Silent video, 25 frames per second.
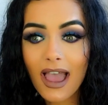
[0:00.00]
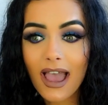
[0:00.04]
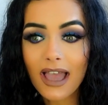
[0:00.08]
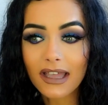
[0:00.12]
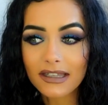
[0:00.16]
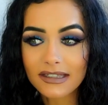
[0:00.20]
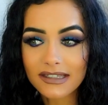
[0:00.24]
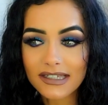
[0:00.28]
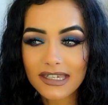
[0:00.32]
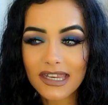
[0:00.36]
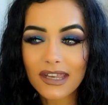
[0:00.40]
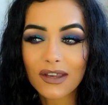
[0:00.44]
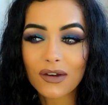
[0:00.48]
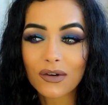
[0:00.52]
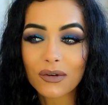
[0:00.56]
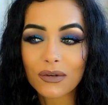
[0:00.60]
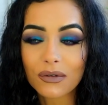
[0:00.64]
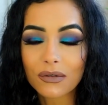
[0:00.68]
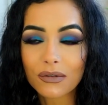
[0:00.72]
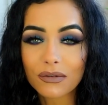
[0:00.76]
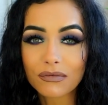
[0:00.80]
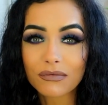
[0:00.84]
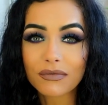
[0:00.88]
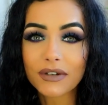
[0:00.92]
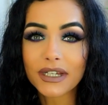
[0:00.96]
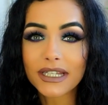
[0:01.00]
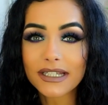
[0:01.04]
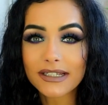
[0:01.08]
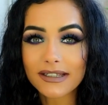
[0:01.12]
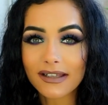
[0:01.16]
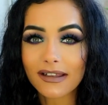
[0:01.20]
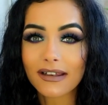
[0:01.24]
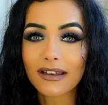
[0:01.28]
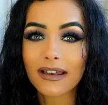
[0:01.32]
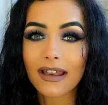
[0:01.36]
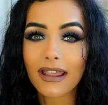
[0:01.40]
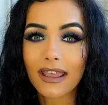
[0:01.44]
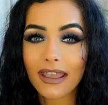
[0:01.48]
until
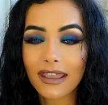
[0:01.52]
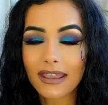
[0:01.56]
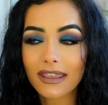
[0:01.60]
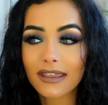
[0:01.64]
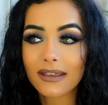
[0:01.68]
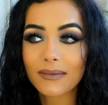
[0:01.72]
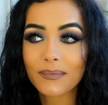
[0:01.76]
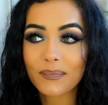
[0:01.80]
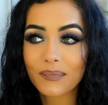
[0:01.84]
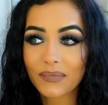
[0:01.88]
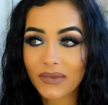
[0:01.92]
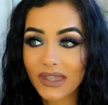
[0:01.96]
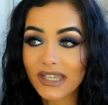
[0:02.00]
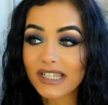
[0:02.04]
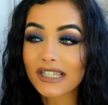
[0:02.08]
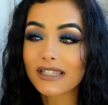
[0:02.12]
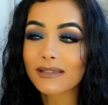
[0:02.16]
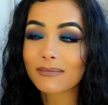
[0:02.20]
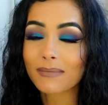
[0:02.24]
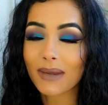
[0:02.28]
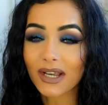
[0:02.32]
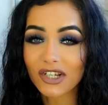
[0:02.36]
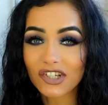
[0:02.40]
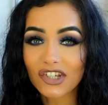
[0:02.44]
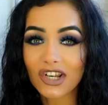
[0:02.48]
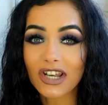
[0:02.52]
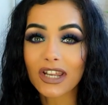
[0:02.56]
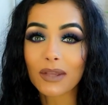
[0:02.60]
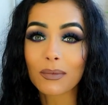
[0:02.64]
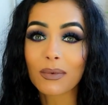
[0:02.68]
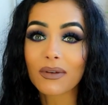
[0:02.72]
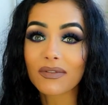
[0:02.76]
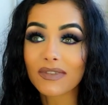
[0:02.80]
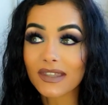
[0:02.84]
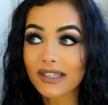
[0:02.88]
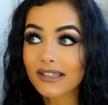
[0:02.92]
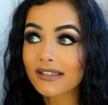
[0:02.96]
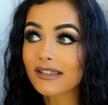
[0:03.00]
recently, especially
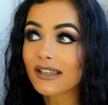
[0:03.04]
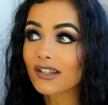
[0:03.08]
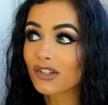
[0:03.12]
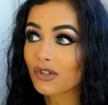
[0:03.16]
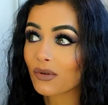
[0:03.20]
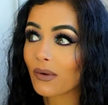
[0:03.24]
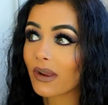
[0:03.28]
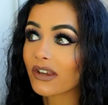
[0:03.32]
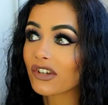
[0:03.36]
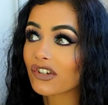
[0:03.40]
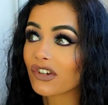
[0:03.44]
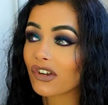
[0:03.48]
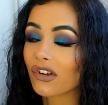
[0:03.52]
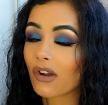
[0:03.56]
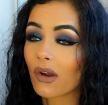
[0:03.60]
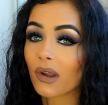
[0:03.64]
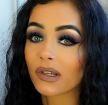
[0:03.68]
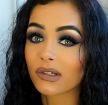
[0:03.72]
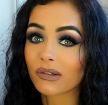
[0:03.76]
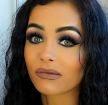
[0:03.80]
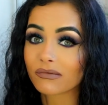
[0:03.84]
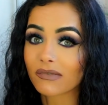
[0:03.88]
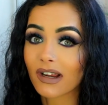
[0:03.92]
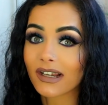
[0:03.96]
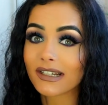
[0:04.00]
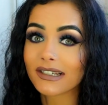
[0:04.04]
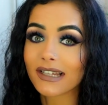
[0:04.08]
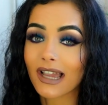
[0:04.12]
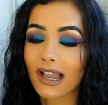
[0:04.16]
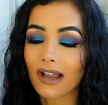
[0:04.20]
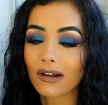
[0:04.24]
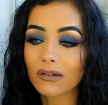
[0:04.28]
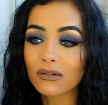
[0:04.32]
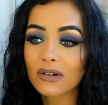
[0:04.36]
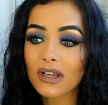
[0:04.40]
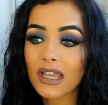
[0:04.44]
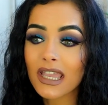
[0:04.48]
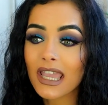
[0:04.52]
with this situation going on right
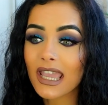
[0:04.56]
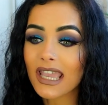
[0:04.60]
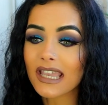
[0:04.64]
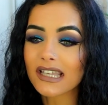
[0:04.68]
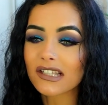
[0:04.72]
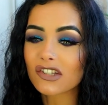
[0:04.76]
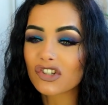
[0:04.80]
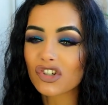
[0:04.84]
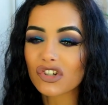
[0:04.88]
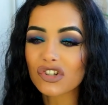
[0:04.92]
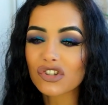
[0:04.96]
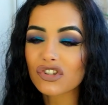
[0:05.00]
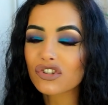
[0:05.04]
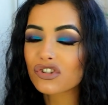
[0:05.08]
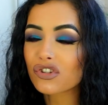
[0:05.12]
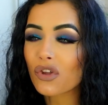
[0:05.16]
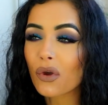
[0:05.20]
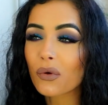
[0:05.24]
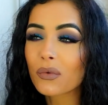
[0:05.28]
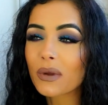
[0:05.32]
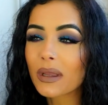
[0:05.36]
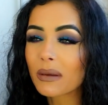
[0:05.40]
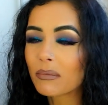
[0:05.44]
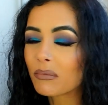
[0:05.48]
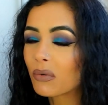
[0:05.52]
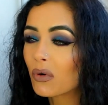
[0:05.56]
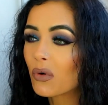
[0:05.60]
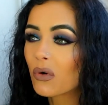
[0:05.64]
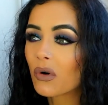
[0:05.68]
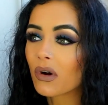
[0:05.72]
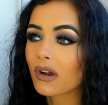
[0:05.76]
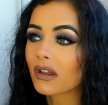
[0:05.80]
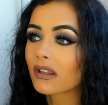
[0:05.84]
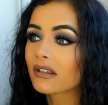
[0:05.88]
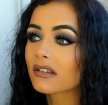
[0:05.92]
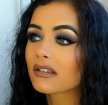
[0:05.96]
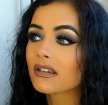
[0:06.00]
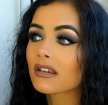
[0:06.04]
now. It's just so
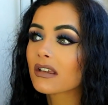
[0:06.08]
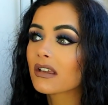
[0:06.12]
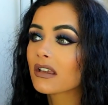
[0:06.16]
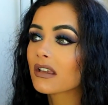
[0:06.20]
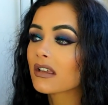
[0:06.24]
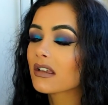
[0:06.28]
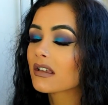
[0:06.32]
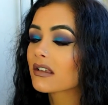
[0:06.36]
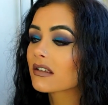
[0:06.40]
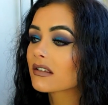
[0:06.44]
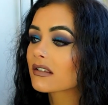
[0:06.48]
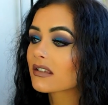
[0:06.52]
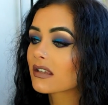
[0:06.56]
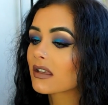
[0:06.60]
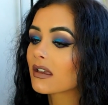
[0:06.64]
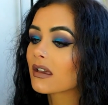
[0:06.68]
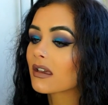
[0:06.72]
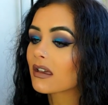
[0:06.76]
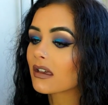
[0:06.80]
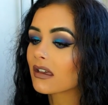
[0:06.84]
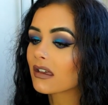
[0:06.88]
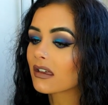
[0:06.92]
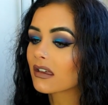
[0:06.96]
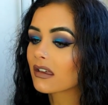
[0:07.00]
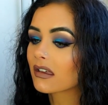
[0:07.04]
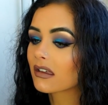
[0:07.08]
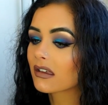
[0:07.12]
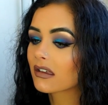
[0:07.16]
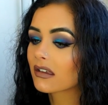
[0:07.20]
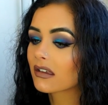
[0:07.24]
important to